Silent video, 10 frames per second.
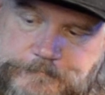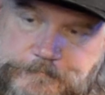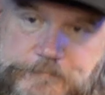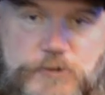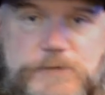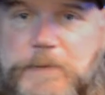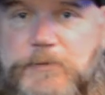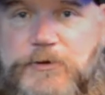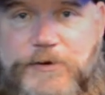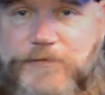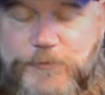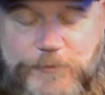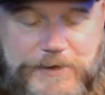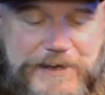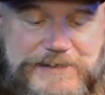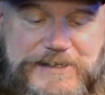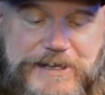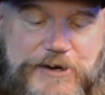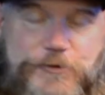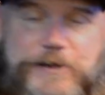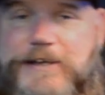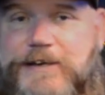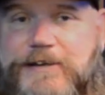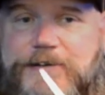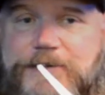Most people don't even realize that Creed